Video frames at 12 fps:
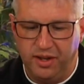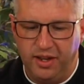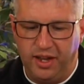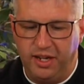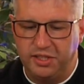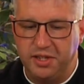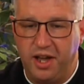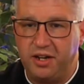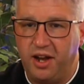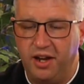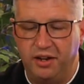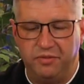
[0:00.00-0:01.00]
And it's not
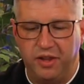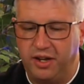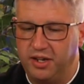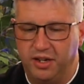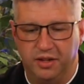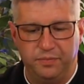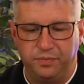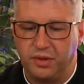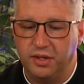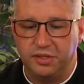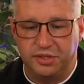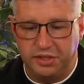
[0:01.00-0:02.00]
kind of like a
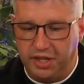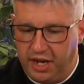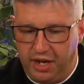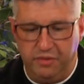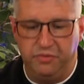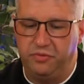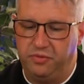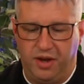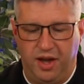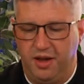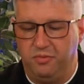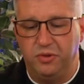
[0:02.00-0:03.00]
slave
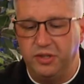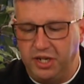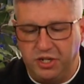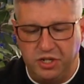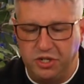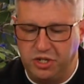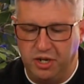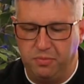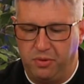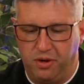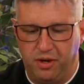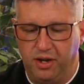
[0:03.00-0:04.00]
relationship
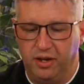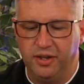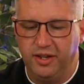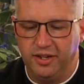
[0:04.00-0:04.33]
or